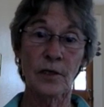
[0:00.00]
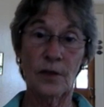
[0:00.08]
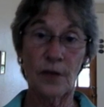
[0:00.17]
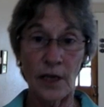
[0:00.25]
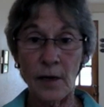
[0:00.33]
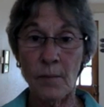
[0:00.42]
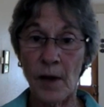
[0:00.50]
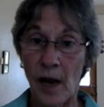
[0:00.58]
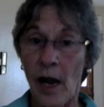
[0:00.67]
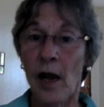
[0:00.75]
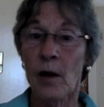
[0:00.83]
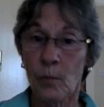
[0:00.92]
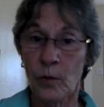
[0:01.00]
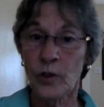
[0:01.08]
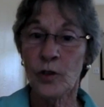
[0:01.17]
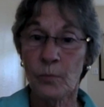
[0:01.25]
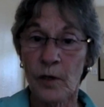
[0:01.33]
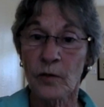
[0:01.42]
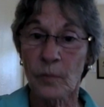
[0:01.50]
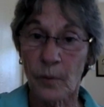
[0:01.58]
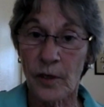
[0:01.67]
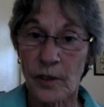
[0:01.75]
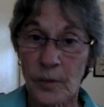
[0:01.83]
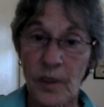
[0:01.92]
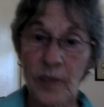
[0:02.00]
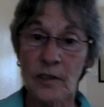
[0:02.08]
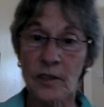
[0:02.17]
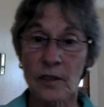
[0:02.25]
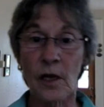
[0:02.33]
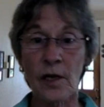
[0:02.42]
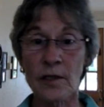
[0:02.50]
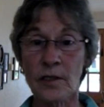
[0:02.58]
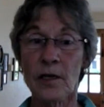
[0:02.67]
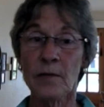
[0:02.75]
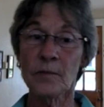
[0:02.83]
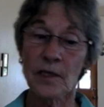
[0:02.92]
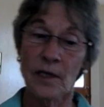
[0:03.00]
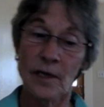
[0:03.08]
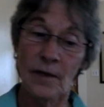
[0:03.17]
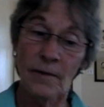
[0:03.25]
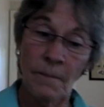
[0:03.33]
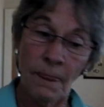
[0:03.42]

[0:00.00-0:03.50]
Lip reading: think about how would you build a bridge, because a lot of times